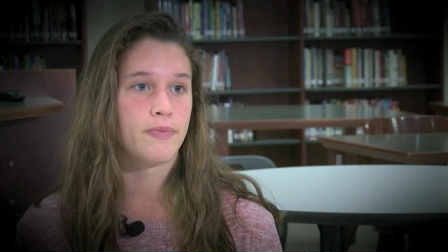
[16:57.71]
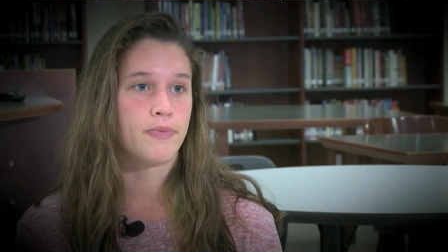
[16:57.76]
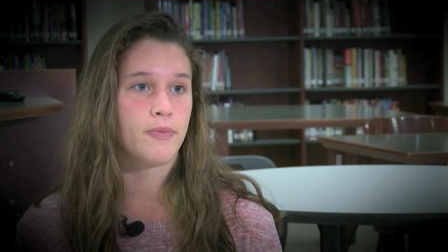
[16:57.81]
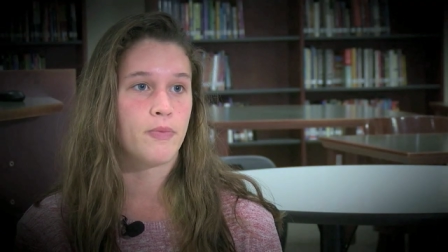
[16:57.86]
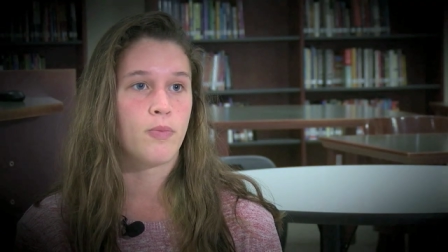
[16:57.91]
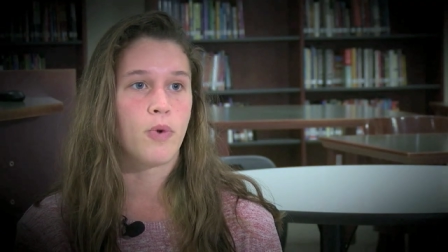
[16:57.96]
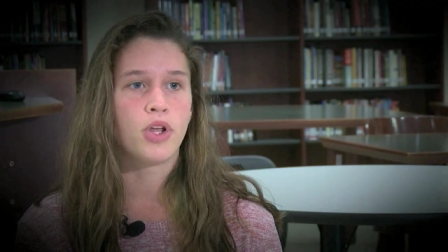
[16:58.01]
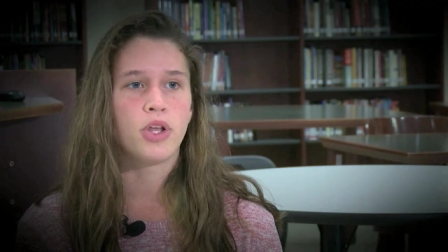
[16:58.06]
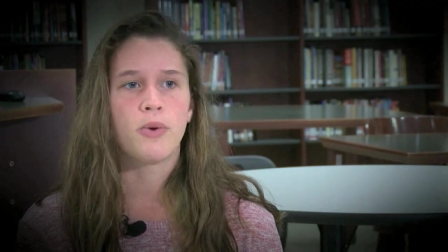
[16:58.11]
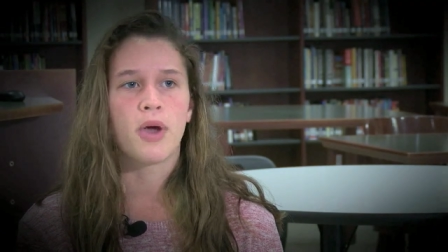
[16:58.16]

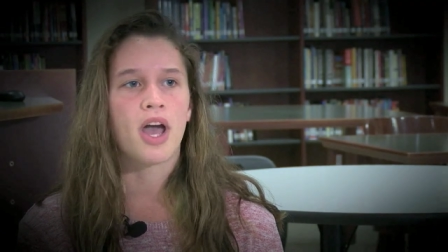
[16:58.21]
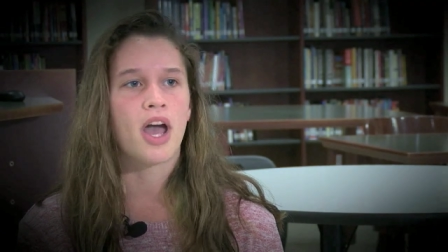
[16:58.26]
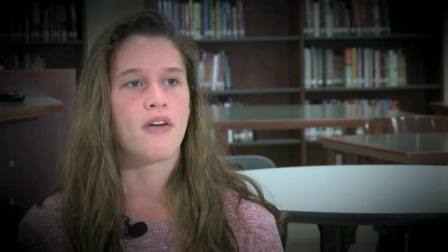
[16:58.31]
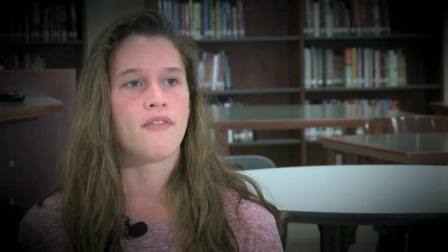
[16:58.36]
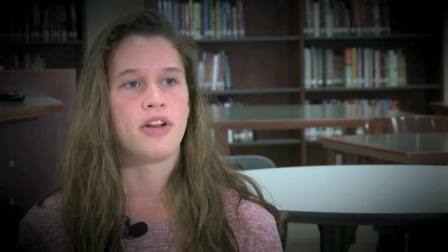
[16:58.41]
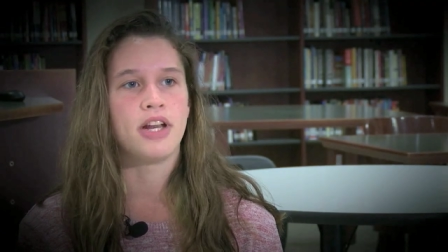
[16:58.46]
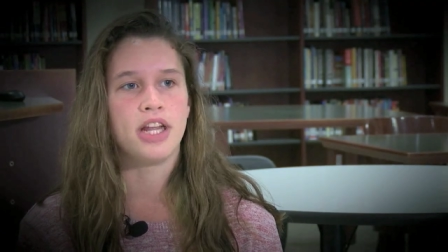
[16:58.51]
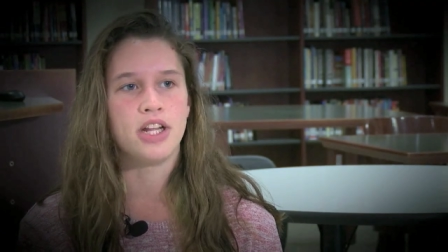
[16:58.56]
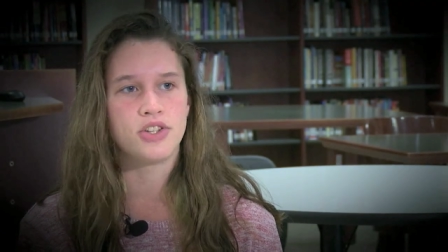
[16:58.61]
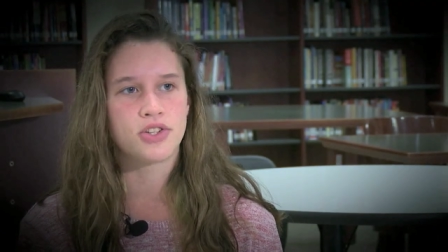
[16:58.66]
what you have
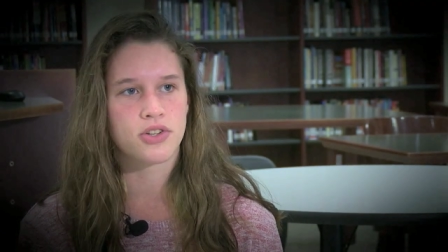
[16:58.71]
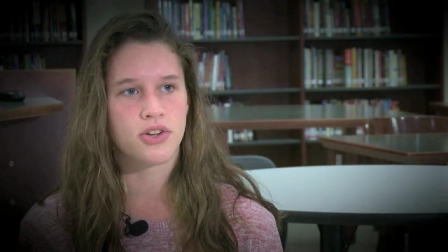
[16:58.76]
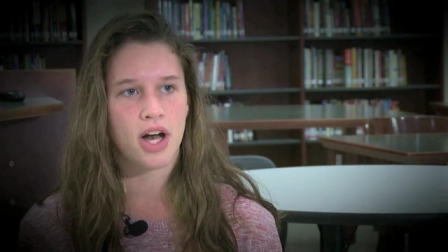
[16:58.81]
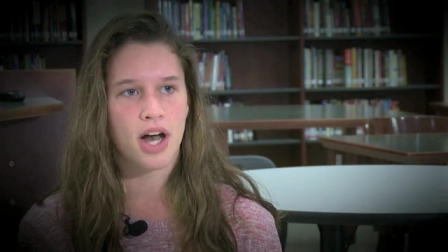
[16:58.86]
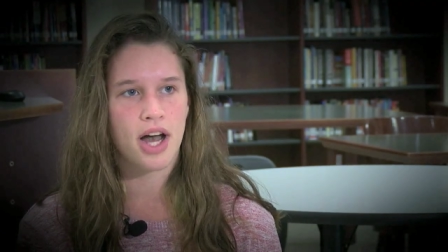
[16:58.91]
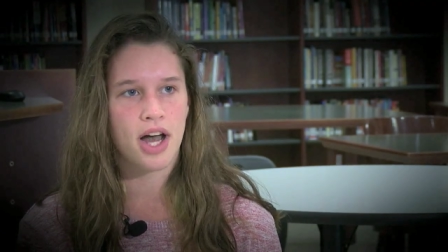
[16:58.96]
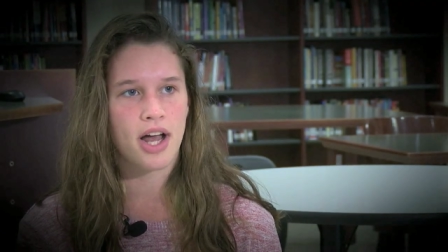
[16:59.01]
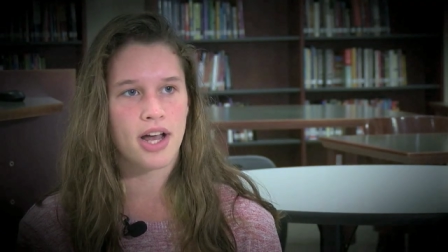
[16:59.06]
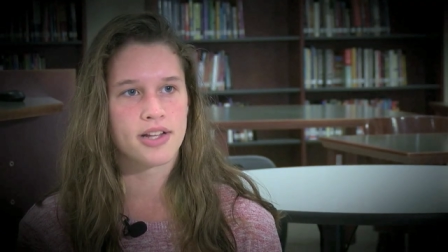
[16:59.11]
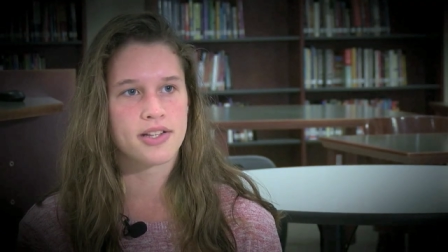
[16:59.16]
in each
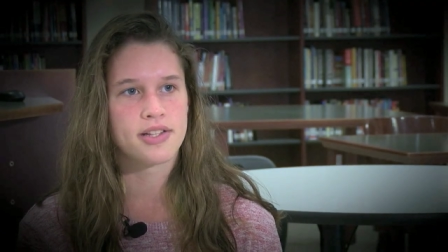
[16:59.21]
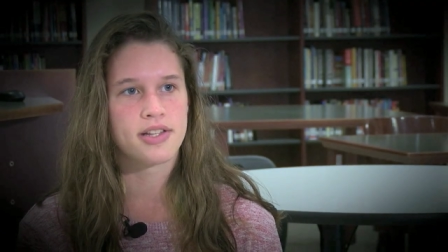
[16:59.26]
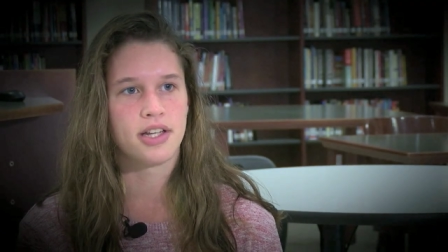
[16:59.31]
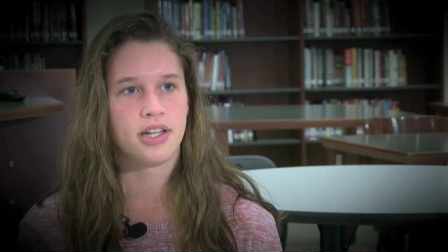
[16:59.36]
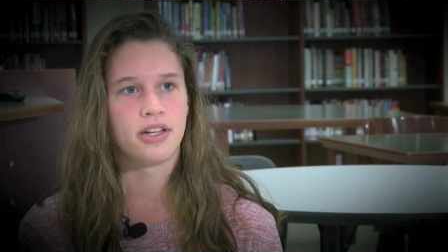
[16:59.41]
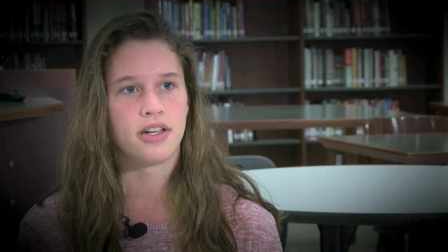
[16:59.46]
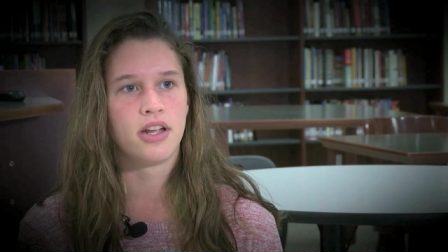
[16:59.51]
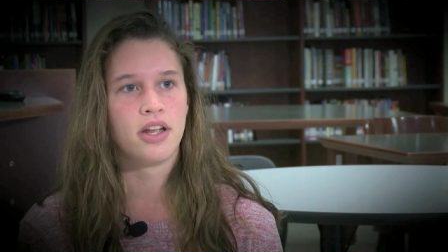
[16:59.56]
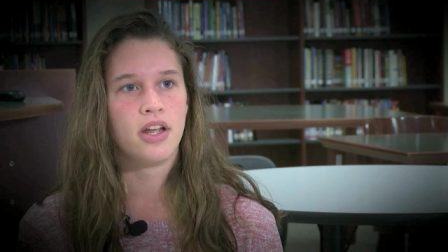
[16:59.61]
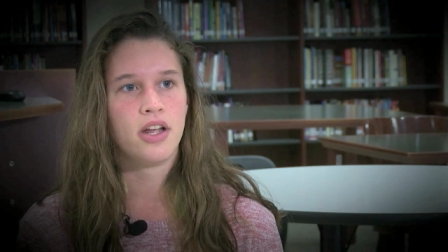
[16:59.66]
class
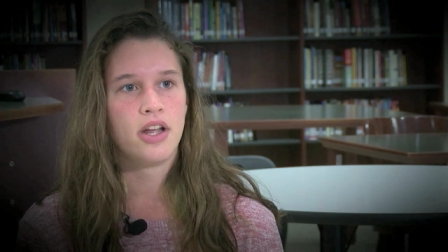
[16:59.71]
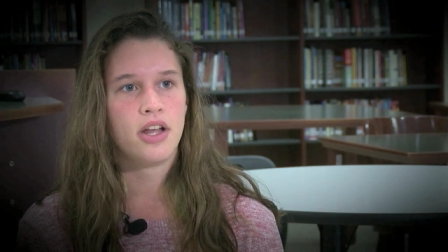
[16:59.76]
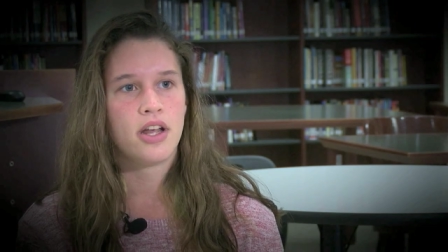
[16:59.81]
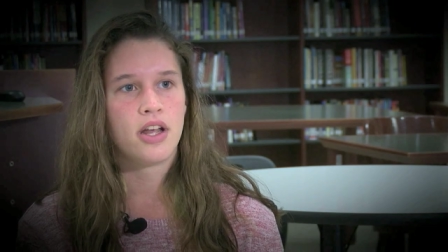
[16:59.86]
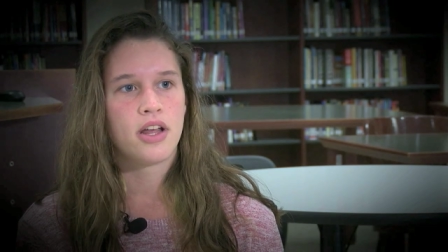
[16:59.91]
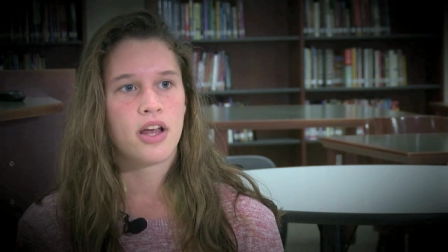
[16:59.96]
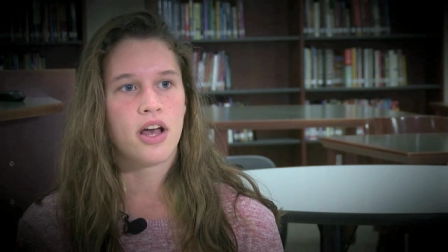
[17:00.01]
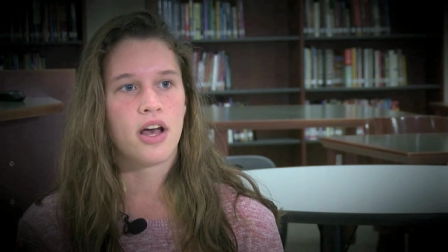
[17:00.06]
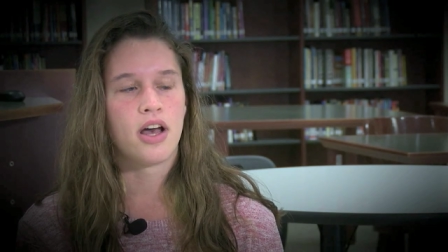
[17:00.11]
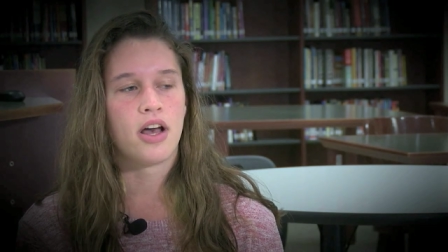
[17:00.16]
and
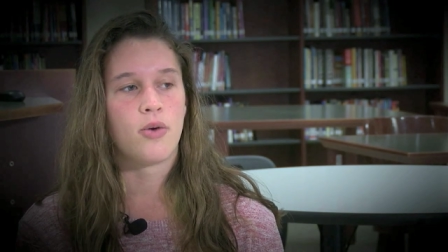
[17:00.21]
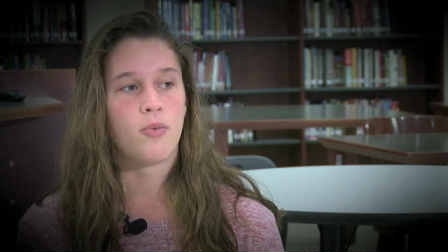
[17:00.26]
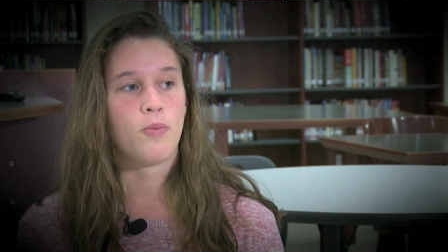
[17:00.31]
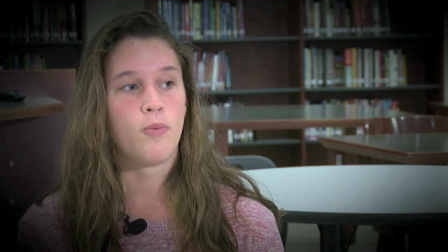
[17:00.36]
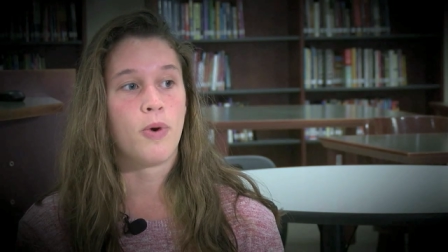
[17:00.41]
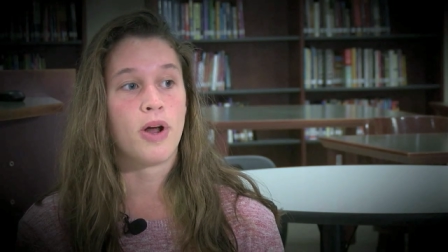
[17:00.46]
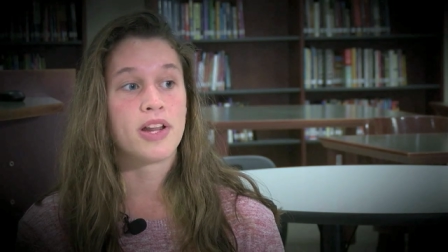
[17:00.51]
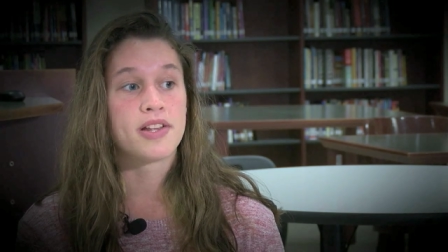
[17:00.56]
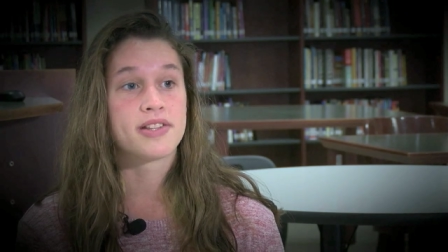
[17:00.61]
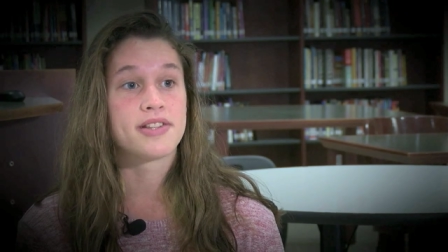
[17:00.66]
uh,
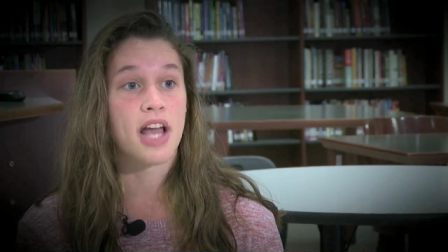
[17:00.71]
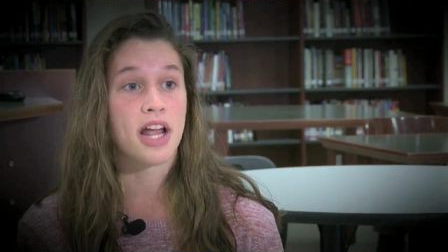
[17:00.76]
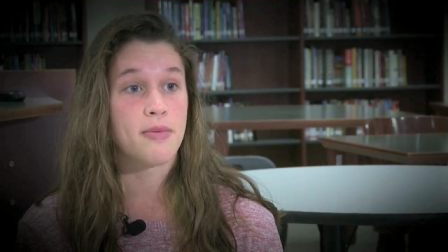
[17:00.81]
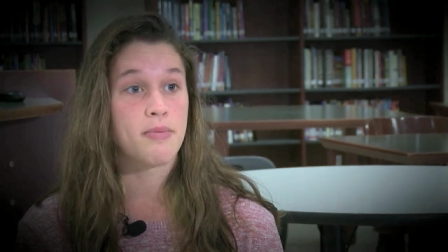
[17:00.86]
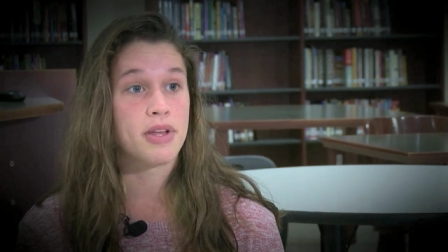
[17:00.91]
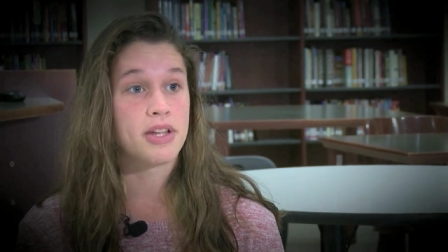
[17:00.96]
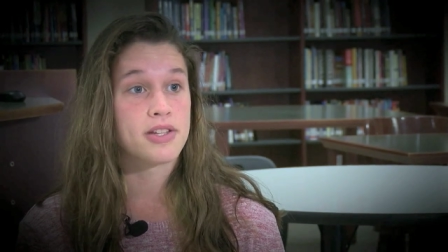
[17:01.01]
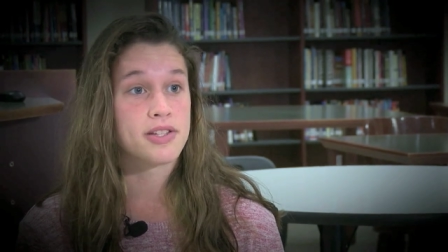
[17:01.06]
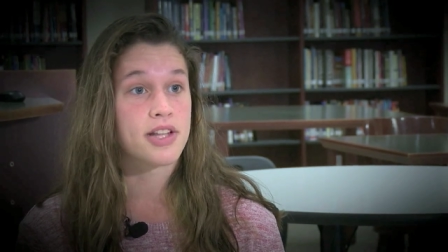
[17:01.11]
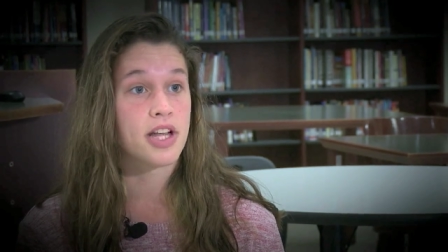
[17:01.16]
what
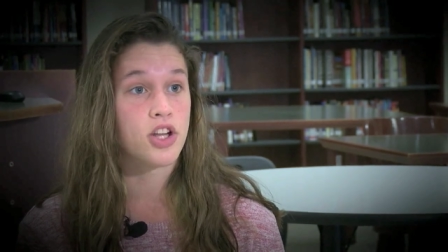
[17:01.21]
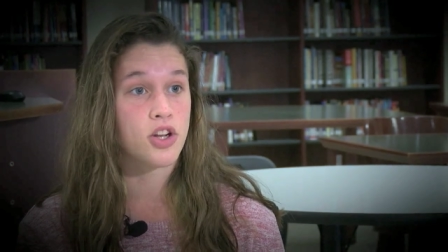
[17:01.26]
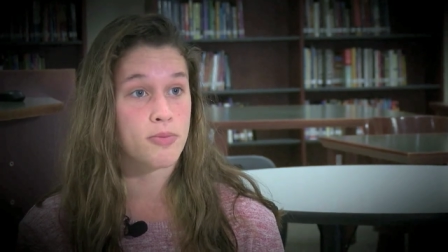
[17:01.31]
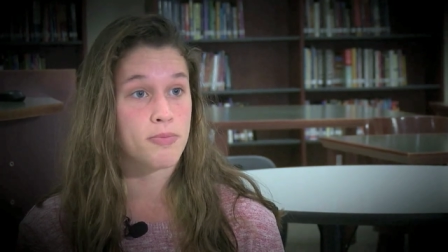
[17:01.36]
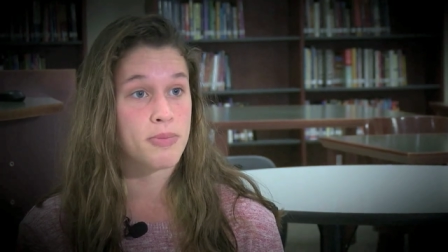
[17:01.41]
assignments that you're